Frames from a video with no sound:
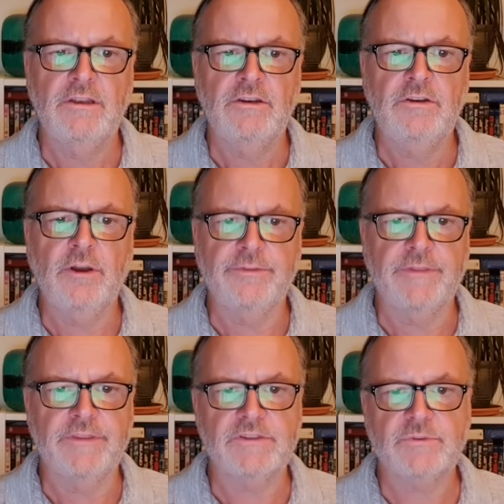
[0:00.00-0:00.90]
Not
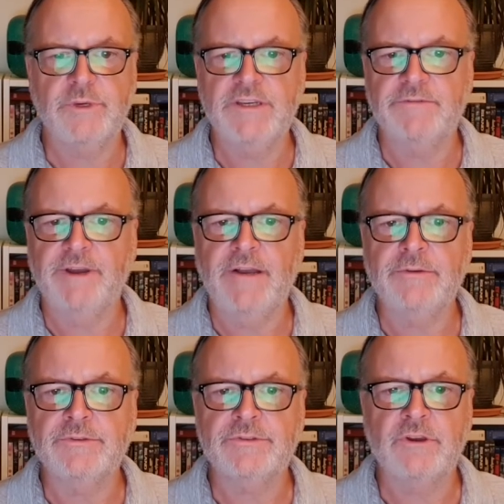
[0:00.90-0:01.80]
that the sweet fowl
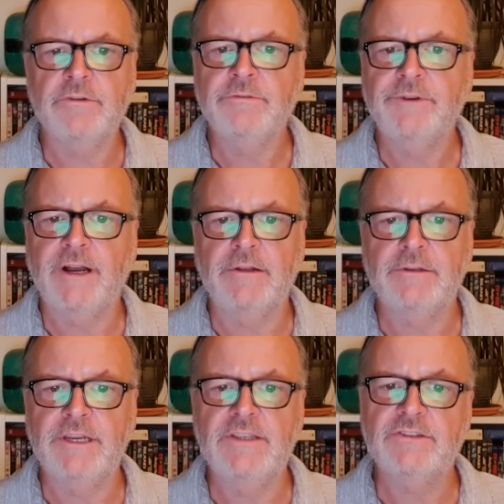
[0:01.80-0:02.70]
songfowl
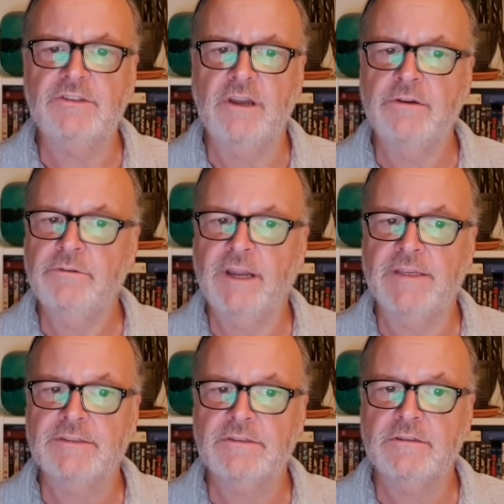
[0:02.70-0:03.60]
needs no
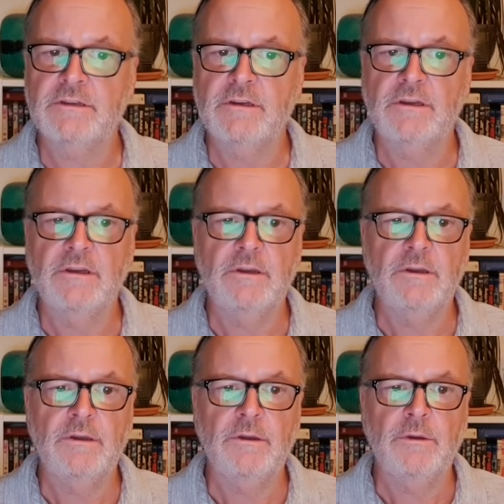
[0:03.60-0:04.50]
rest.
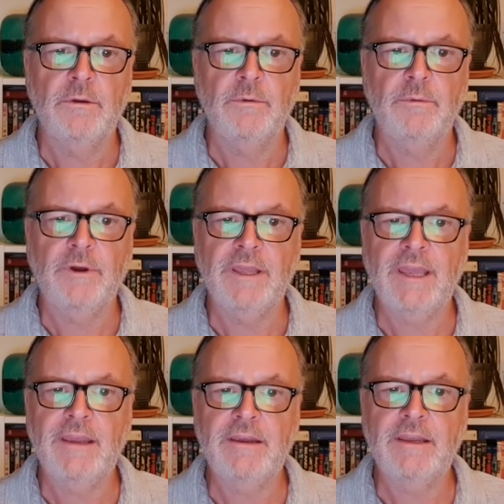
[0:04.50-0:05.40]
Why,
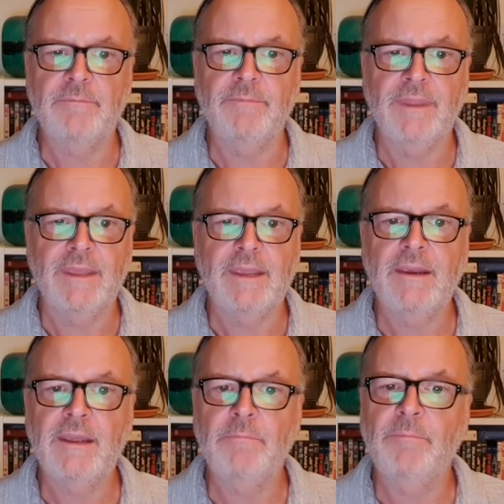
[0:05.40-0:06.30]
hear
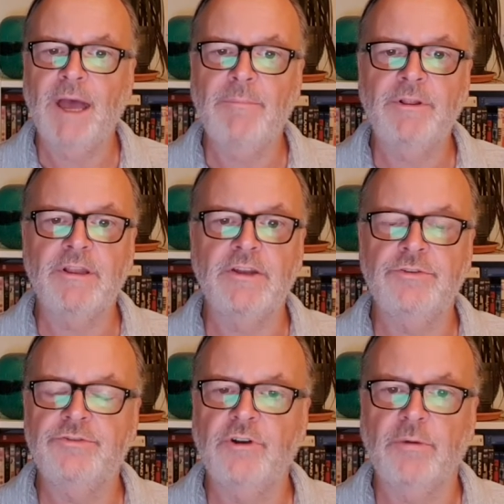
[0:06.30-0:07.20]
him babble and
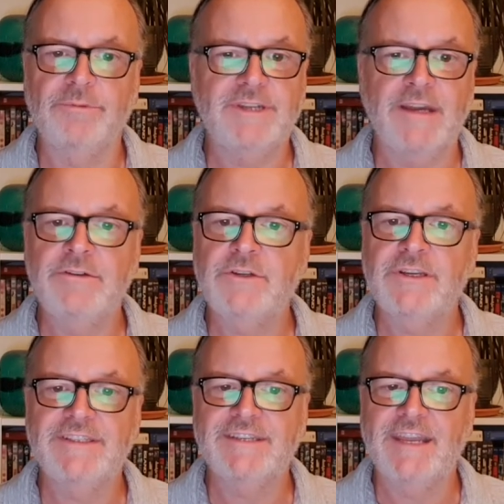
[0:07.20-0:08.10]
drop down to
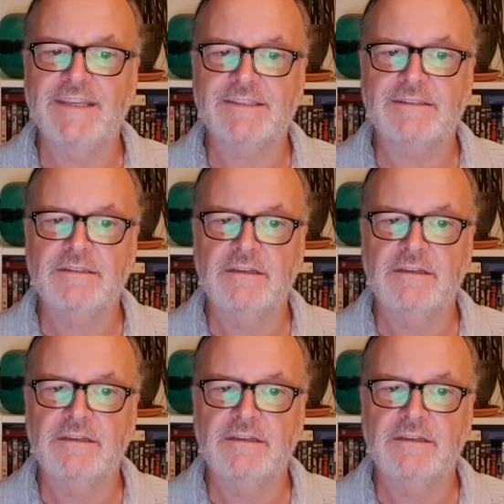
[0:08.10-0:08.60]
his nest.